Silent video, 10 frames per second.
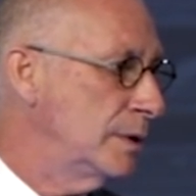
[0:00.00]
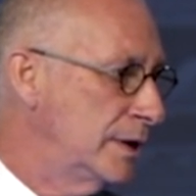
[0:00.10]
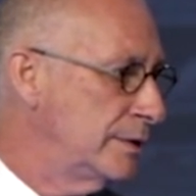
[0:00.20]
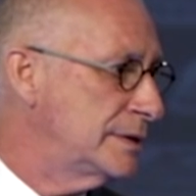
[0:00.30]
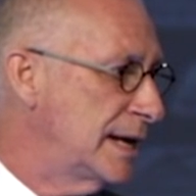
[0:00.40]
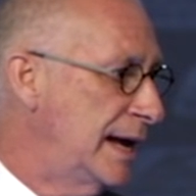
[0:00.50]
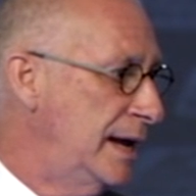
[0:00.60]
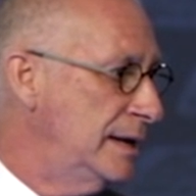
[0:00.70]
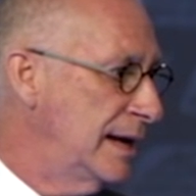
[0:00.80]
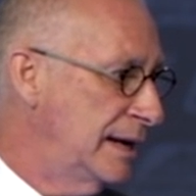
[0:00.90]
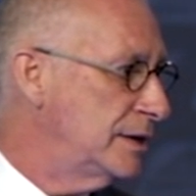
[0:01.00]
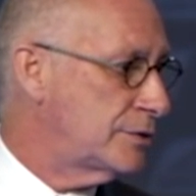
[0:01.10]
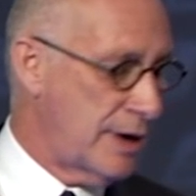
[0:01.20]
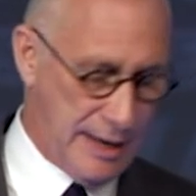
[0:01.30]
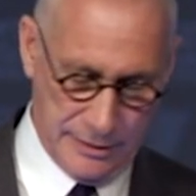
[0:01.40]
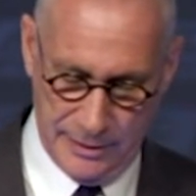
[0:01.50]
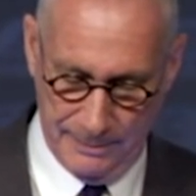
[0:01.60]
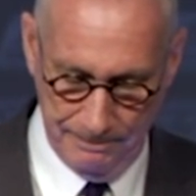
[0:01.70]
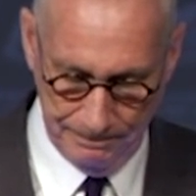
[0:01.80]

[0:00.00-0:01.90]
entertain and entrance them.